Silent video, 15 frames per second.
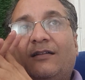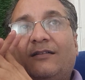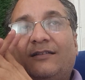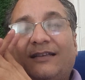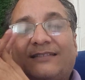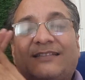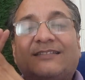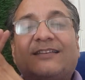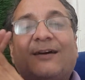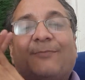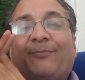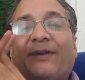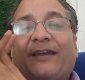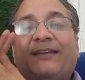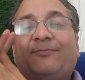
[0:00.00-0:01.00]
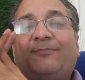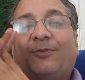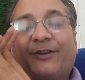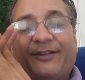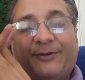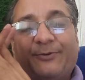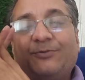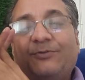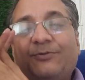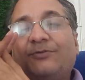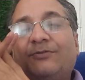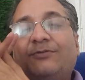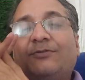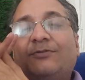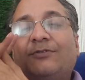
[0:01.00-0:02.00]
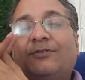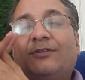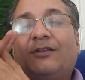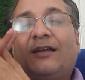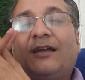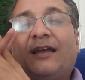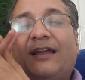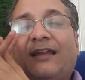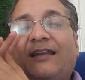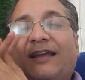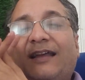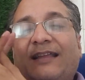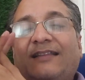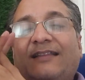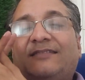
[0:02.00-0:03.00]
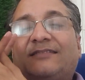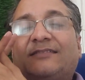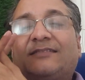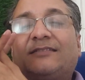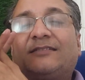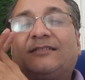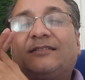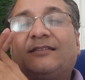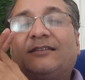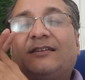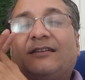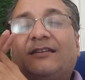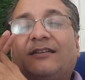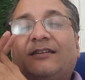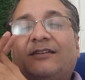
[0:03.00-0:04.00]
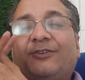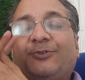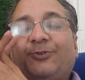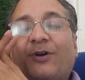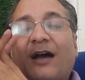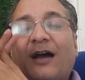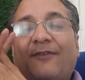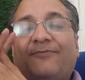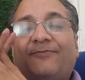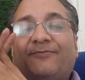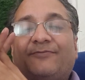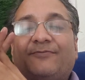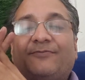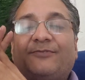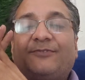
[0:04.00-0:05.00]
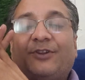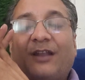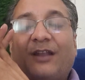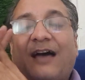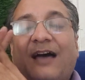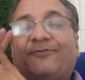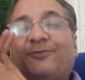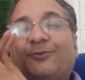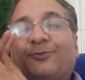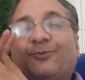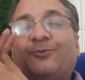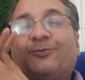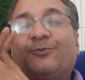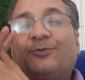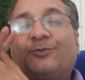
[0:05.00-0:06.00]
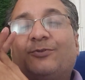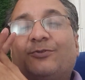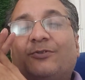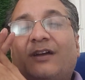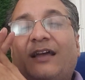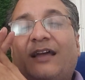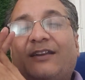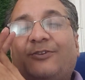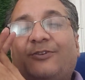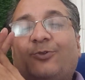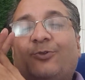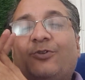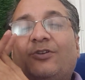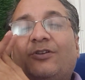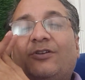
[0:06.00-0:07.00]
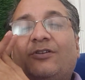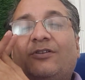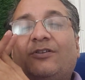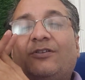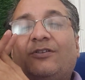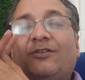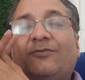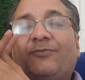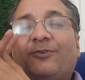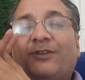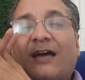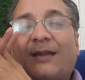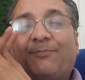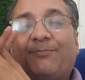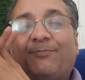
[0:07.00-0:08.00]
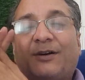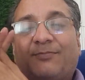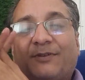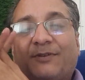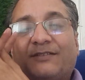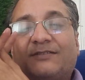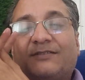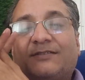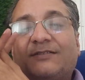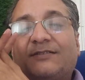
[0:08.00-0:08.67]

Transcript: This is a paid module, and hence you'll have to enroll for that purpose.